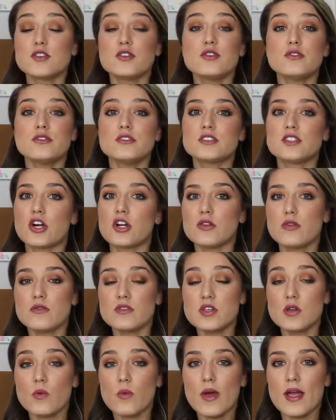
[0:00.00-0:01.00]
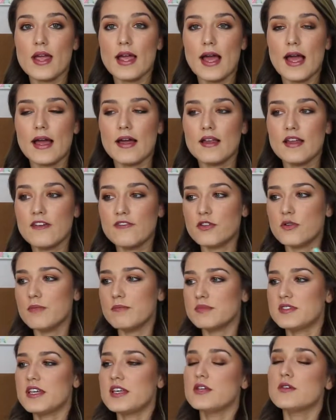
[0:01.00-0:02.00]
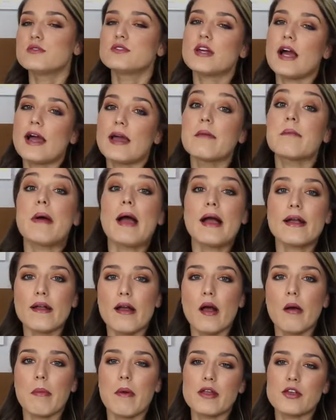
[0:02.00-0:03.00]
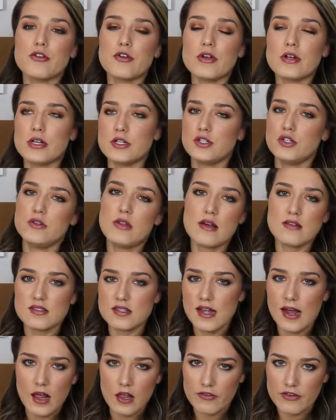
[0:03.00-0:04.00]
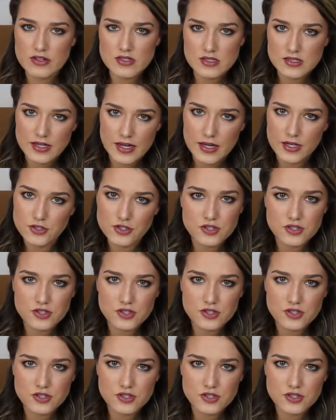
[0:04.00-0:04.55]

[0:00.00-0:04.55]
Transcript: So you'll start losing weight if you say you diet back up and you're eating 2,000 calories a day,